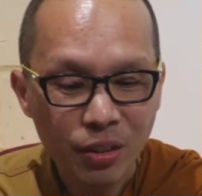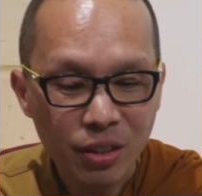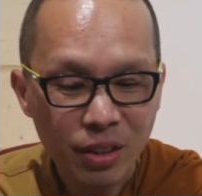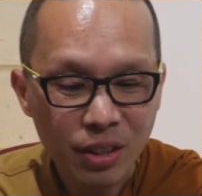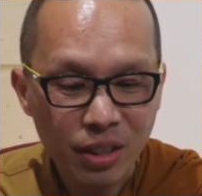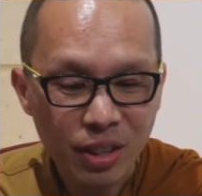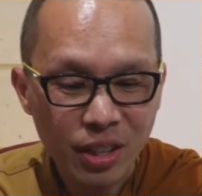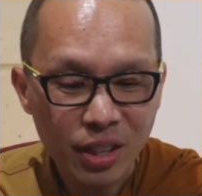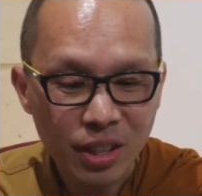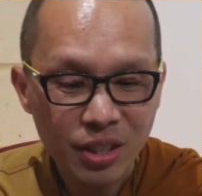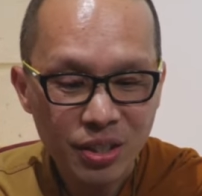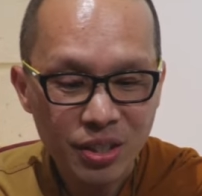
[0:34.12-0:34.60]

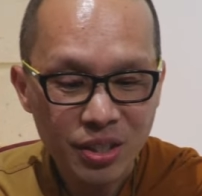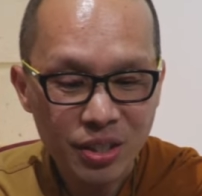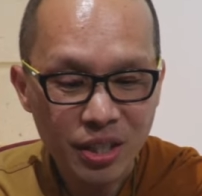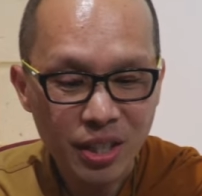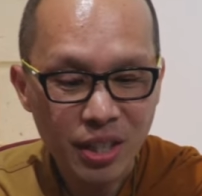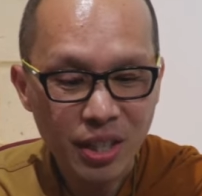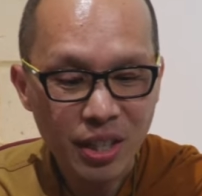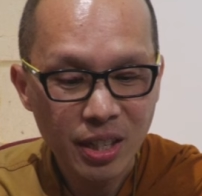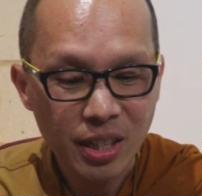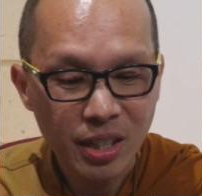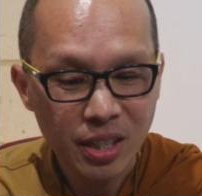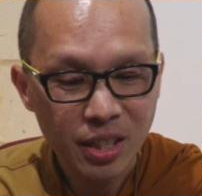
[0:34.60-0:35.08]
This
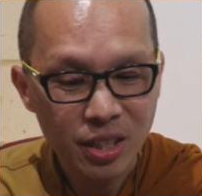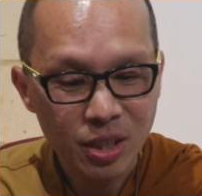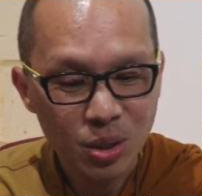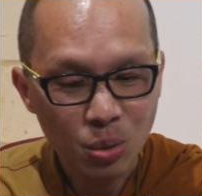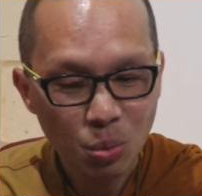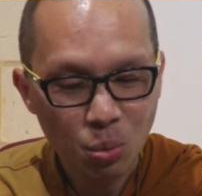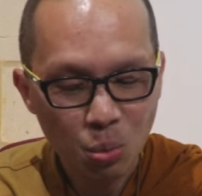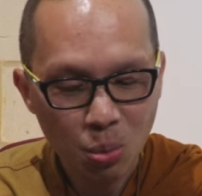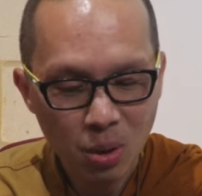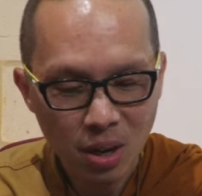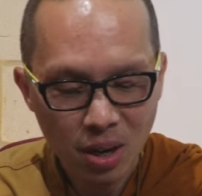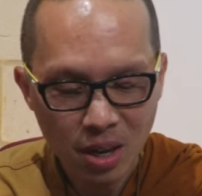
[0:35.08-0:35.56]
is
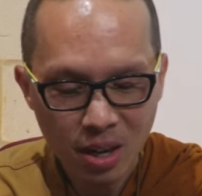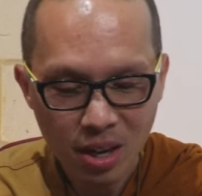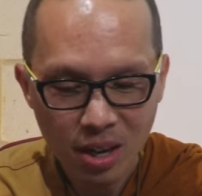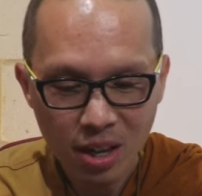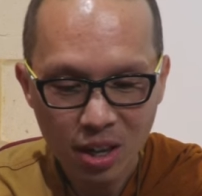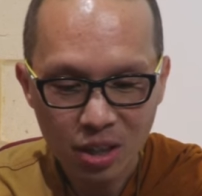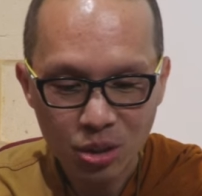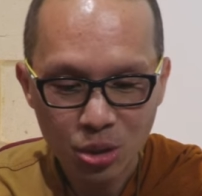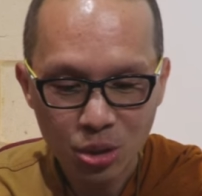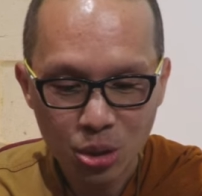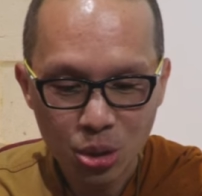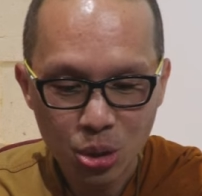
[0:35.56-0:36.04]

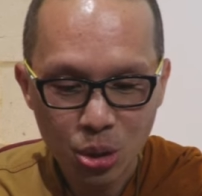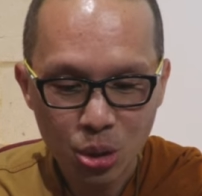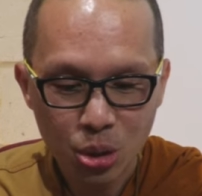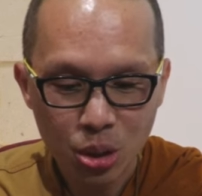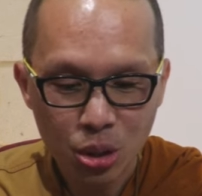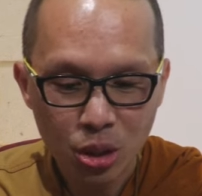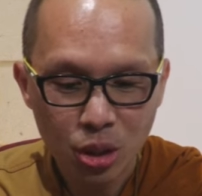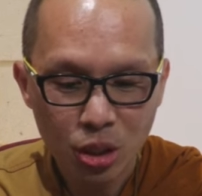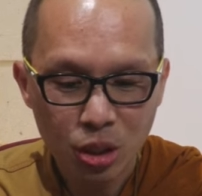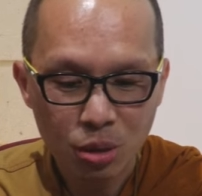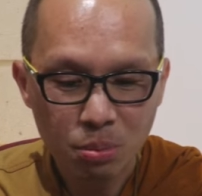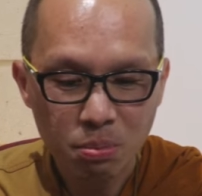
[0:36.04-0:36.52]
what
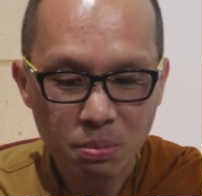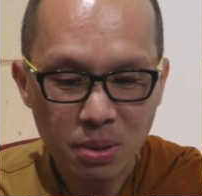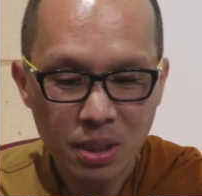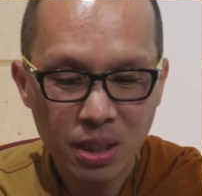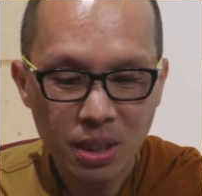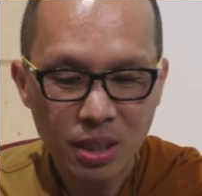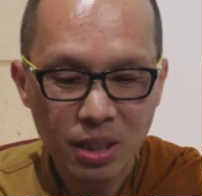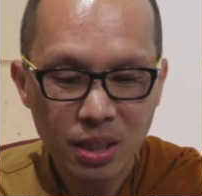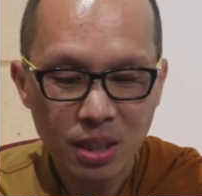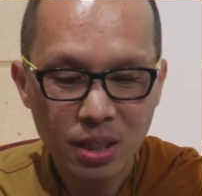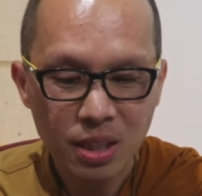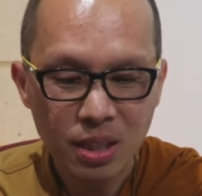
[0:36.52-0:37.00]
should
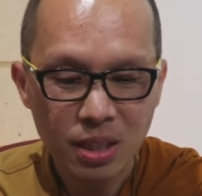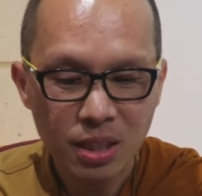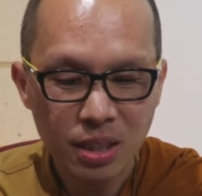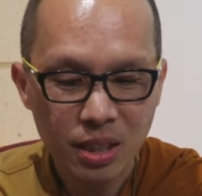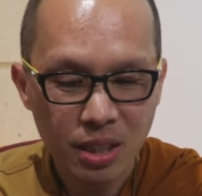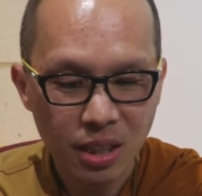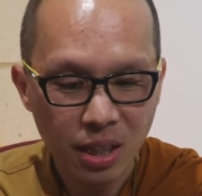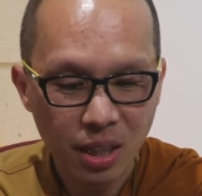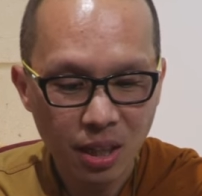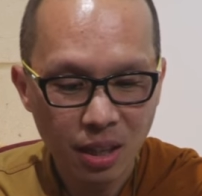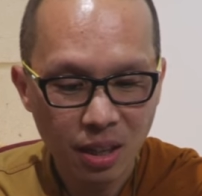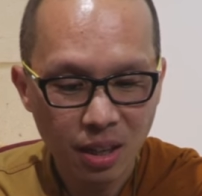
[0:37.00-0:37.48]
be
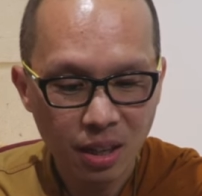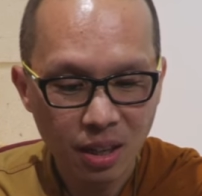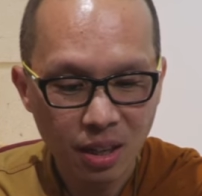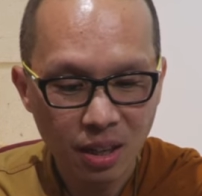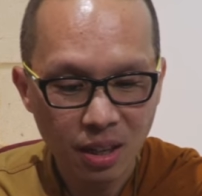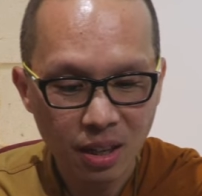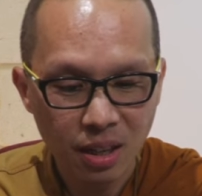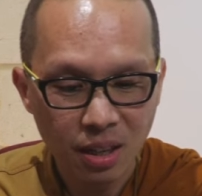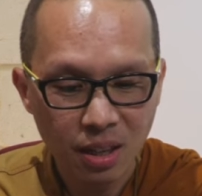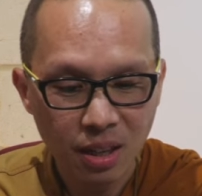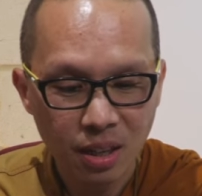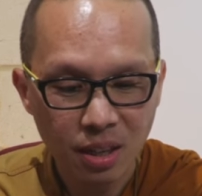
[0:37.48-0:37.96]

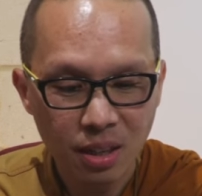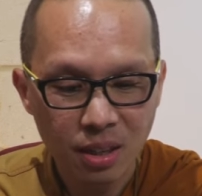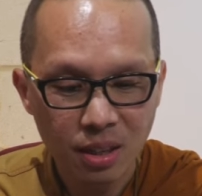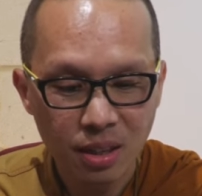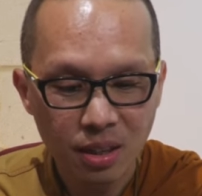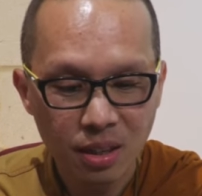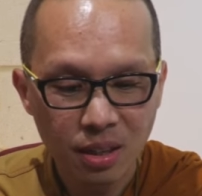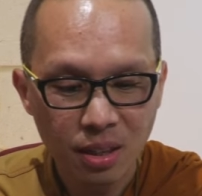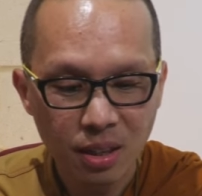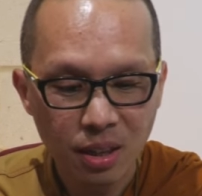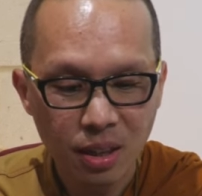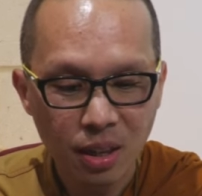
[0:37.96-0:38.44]

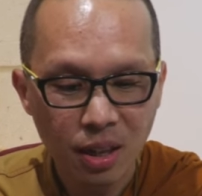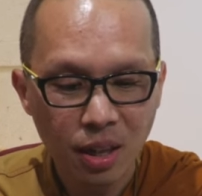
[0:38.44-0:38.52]
done